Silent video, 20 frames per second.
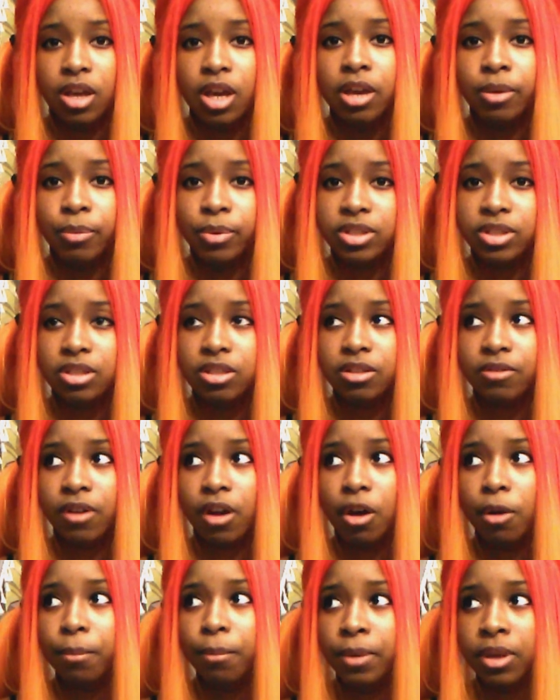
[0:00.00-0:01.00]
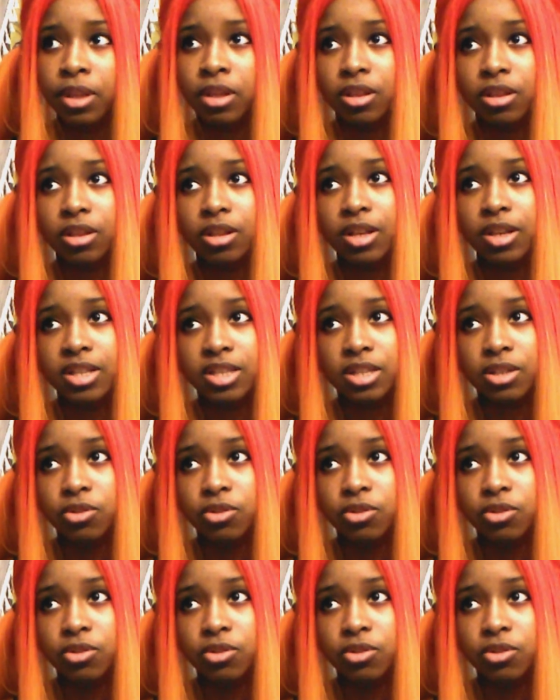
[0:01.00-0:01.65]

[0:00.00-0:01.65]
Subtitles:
it was a development nonetheless.